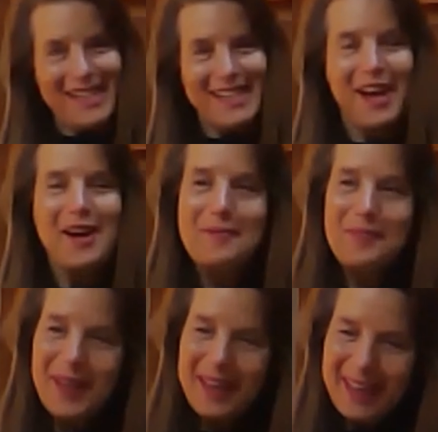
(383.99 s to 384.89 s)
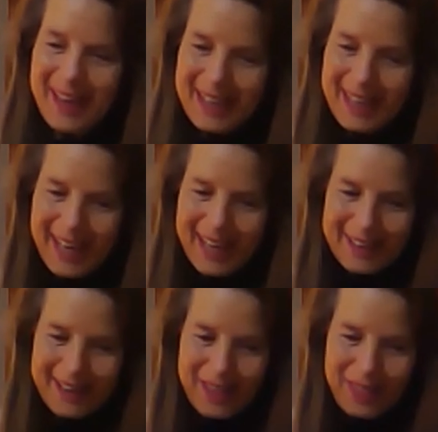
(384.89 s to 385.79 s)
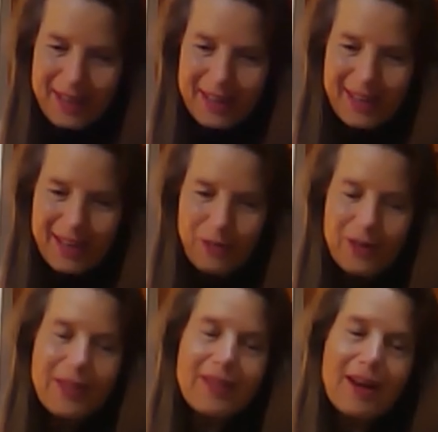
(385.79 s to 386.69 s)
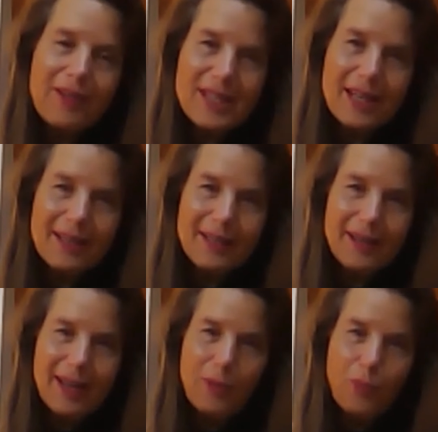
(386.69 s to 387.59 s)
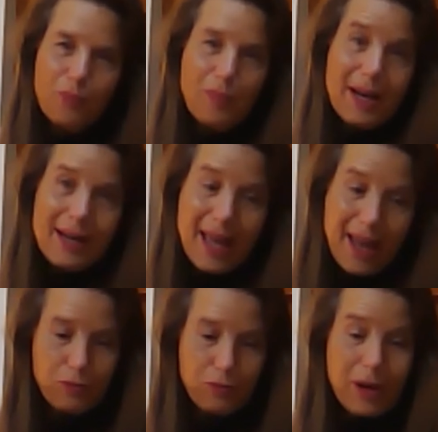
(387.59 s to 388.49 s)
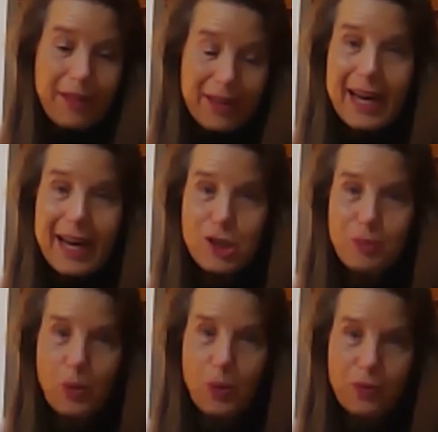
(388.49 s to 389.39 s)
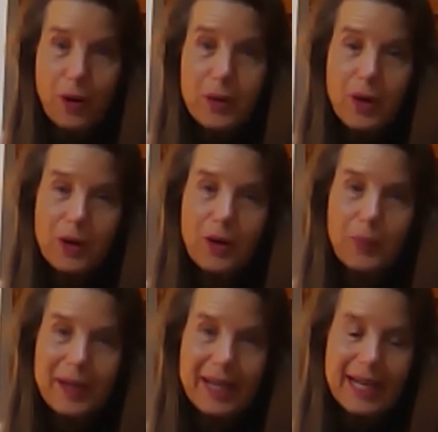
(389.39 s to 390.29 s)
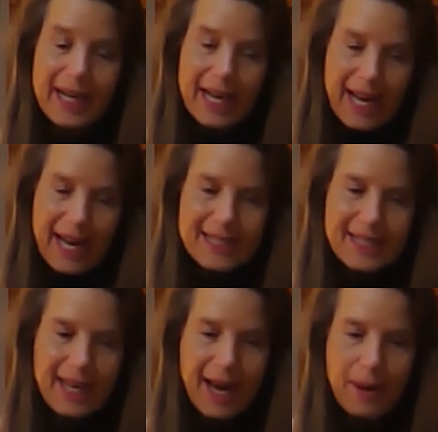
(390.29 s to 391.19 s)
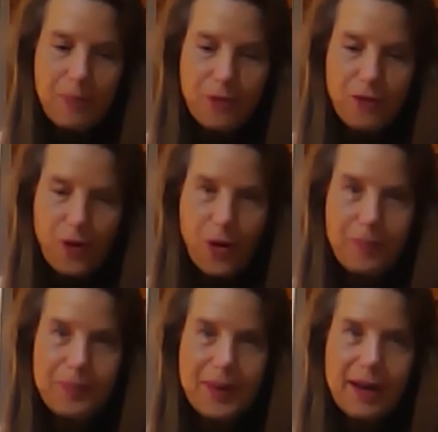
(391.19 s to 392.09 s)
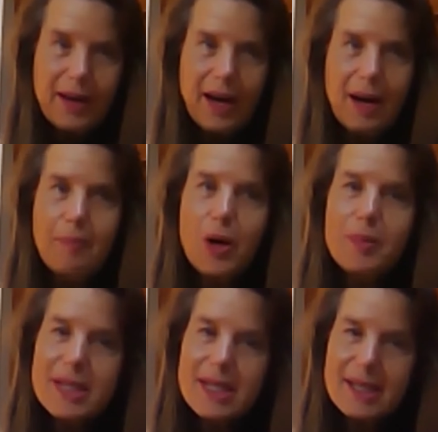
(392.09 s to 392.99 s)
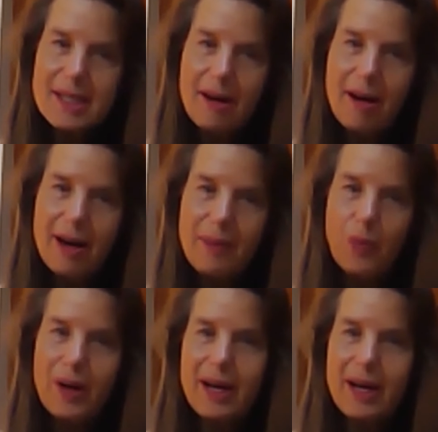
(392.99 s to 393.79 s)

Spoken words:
Again, I think everything that I've done in my now rather large portfolio career has come from a moment in time where